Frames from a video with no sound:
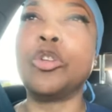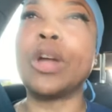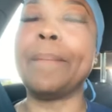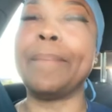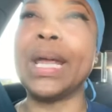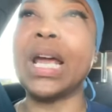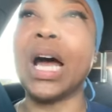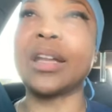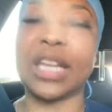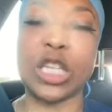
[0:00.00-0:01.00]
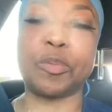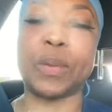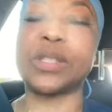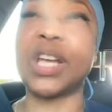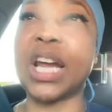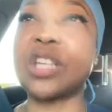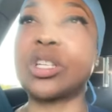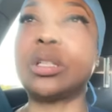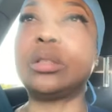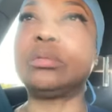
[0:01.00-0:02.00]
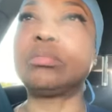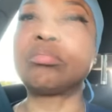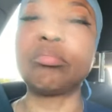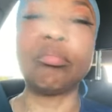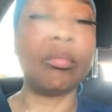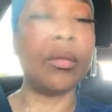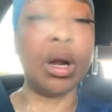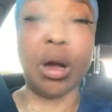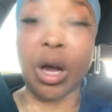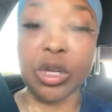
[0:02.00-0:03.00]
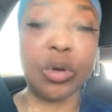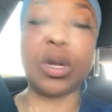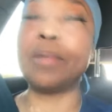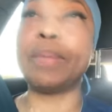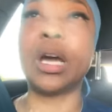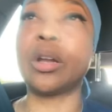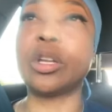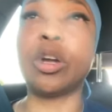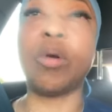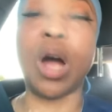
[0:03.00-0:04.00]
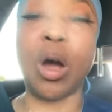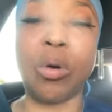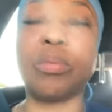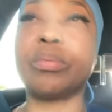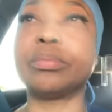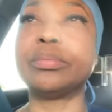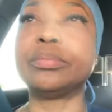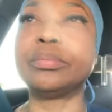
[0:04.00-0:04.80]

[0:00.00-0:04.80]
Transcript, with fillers: You can be under his protection or you can be under your own.